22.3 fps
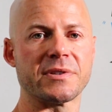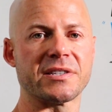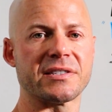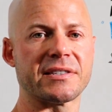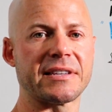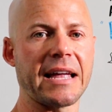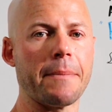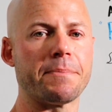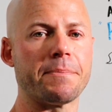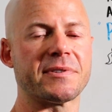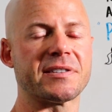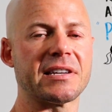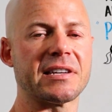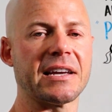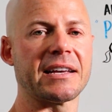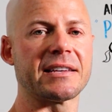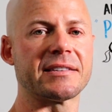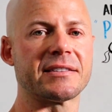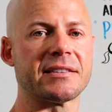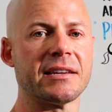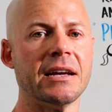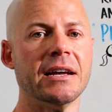step
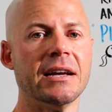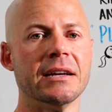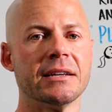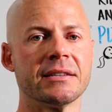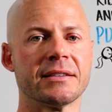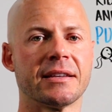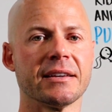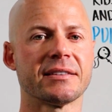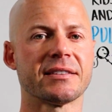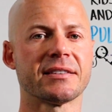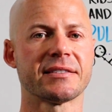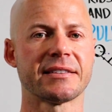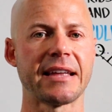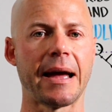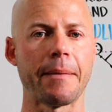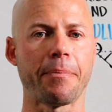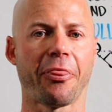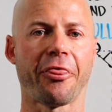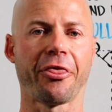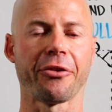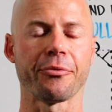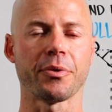six to
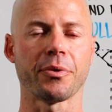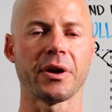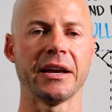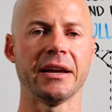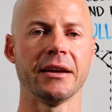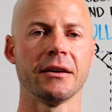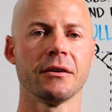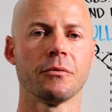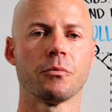step three.